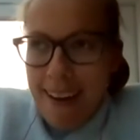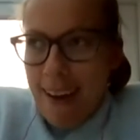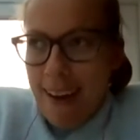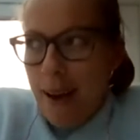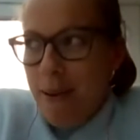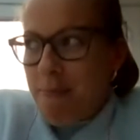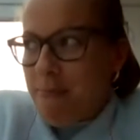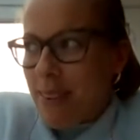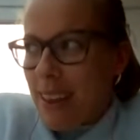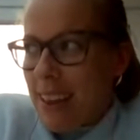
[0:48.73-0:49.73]
And
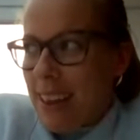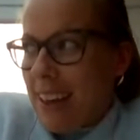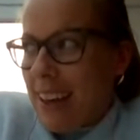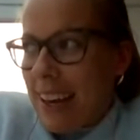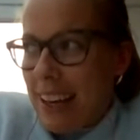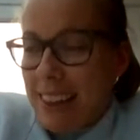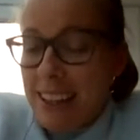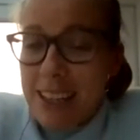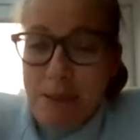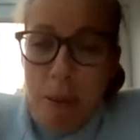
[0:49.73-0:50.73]
I
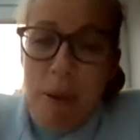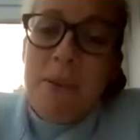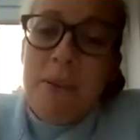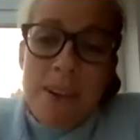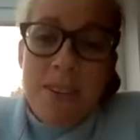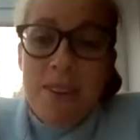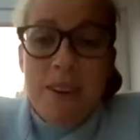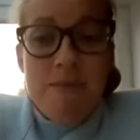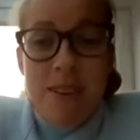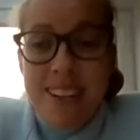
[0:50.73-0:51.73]
think that's probably what
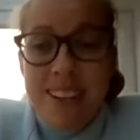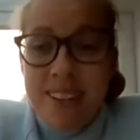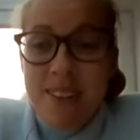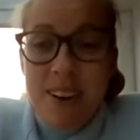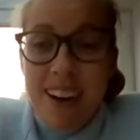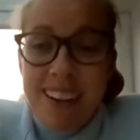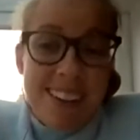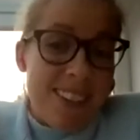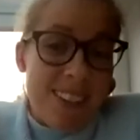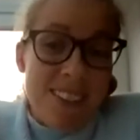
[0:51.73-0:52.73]
drove me to do what I
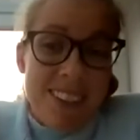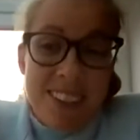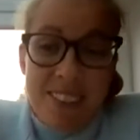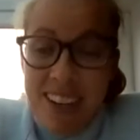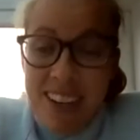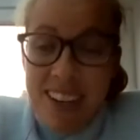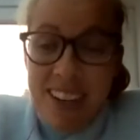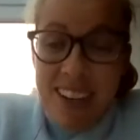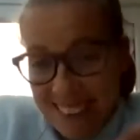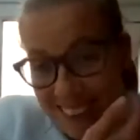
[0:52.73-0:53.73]
do. I'm an
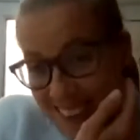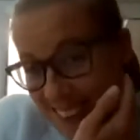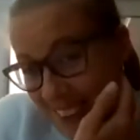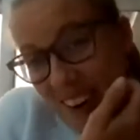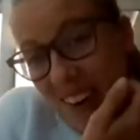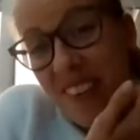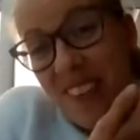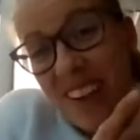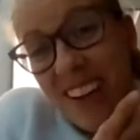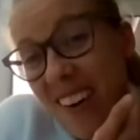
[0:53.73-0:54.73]
athlete, so it's
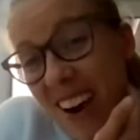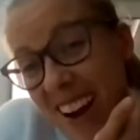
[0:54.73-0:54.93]
probably